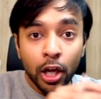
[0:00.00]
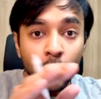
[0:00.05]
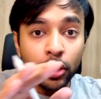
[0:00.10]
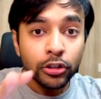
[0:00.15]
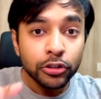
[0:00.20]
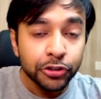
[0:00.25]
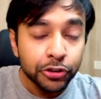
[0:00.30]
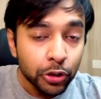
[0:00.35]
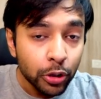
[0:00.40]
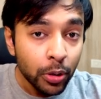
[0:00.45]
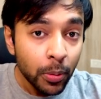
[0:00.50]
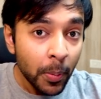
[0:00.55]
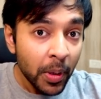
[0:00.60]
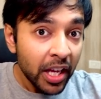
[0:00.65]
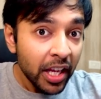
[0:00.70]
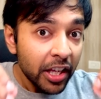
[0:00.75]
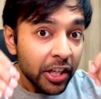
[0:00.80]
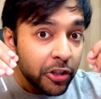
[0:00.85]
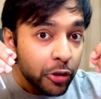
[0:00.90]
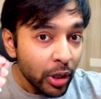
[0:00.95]
So
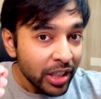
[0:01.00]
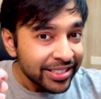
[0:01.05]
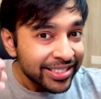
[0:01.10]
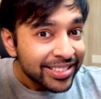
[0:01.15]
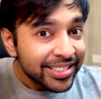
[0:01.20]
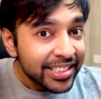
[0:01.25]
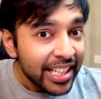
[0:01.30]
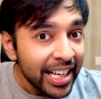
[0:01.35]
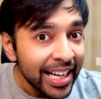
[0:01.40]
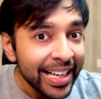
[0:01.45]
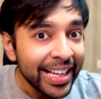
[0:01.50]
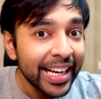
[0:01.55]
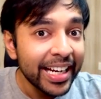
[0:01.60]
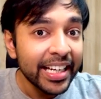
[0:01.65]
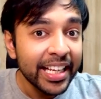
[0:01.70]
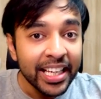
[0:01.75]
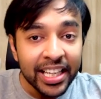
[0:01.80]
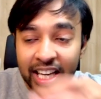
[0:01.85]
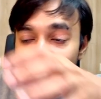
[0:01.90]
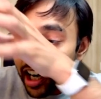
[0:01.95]
you are still
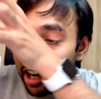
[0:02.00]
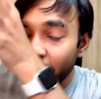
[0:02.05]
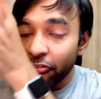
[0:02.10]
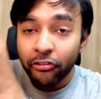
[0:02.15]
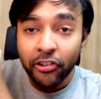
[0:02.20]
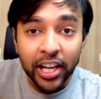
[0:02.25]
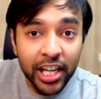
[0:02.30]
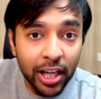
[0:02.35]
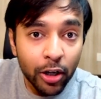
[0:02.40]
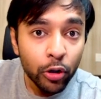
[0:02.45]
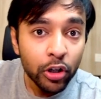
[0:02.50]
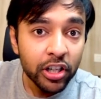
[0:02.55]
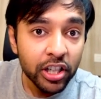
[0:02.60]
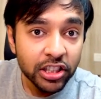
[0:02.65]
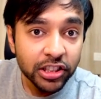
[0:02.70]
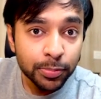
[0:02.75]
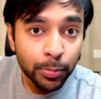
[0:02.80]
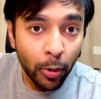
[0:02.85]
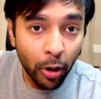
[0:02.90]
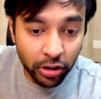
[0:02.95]
getting a very good
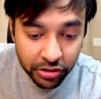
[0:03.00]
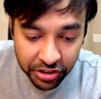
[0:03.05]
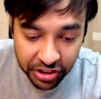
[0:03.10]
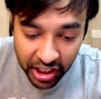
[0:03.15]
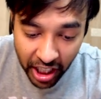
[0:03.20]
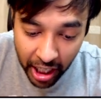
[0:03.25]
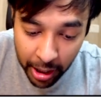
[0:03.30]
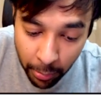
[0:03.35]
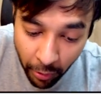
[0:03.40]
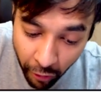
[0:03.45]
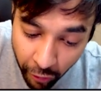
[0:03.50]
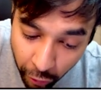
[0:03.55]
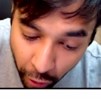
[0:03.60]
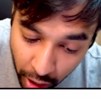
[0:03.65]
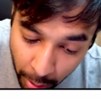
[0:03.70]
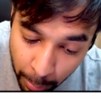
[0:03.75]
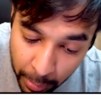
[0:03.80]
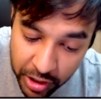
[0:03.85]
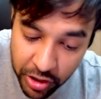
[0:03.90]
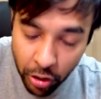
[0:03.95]
response time for
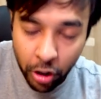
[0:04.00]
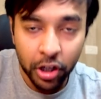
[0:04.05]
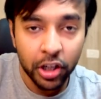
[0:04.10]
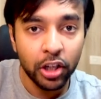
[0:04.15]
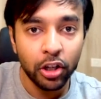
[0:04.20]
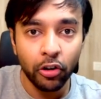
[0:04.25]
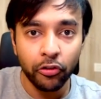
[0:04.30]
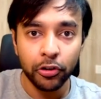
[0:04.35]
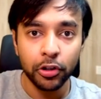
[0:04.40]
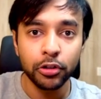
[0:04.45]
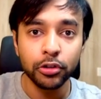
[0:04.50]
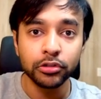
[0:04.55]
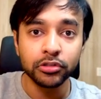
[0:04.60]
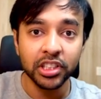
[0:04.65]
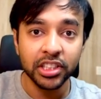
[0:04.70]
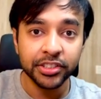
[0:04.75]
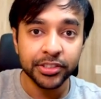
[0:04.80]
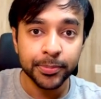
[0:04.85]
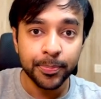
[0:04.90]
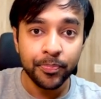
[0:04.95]
a majority of your
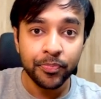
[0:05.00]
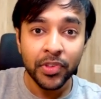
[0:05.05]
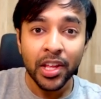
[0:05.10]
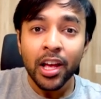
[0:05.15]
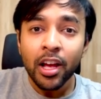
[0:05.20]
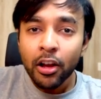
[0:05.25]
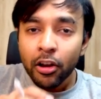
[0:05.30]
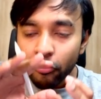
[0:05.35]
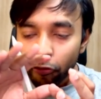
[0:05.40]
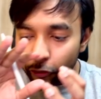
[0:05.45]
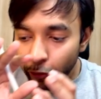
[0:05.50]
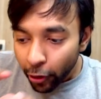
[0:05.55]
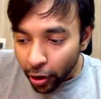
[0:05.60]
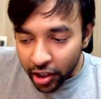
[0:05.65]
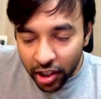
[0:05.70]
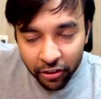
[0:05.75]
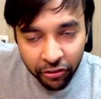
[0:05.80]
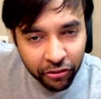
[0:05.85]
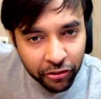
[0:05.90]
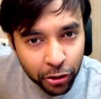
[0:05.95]
users. For
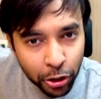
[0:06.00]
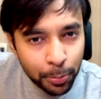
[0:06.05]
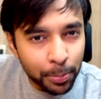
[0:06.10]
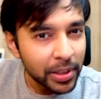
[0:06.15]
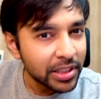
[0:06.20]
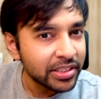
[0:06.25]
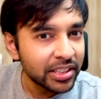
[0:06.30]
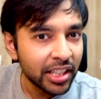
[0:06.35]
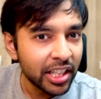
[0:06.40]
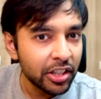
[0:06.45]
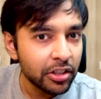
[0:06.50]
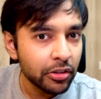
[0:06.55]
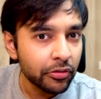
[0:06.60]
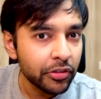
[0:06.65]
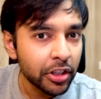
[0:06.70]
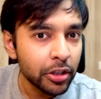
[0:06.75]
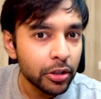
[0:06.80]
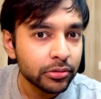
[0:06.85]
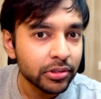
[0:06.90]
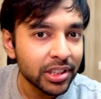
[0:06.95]
a few percentage of the
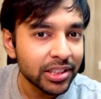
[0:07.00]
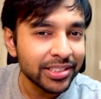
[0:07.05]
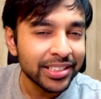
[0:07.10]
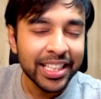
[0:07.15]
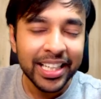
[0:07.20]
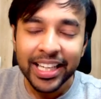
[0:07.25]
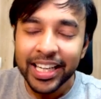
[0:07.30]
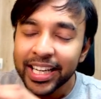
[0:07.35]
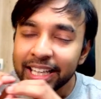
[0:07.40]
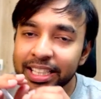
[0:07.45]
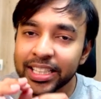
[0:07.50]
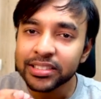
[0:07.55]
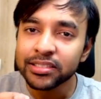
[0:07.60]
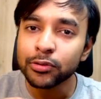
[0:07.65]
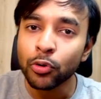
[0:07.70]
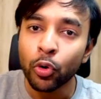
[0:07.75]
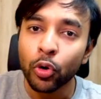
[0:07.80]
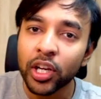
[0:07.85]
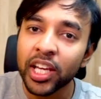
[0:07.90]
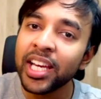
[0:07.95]
users, it is
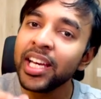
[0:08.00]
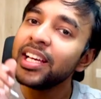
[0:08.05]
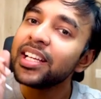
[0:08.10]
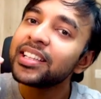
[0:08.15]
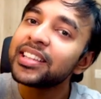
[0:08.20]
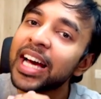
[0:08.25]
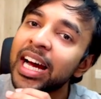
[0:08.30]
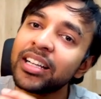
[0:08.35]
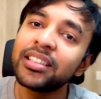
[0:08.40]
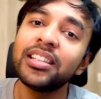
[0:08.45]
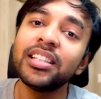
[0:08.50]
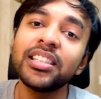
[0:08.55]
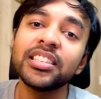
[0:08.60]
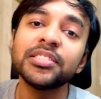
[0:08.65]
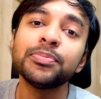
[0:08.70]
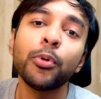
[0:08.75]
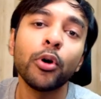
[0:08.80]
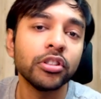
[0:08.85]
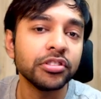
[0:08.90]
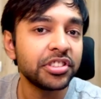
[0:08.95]
okay that the
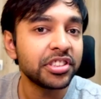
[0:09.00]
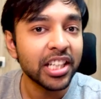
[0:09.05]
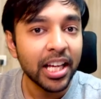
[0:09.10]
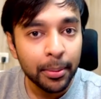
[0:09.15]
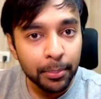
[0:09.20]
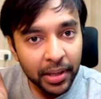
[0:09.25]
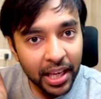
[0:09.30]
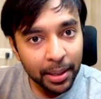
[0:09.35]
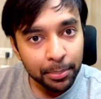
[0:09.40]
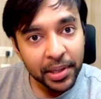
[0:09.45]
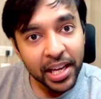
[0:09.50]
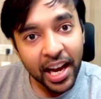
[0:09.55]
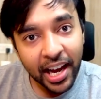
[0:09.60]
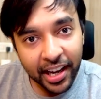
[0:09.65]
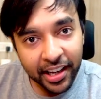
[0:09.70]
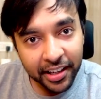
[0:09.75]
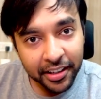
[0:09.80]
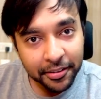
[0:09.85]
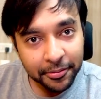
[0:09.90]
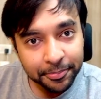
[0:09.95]
response time can be
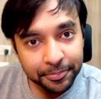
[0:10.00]
higher.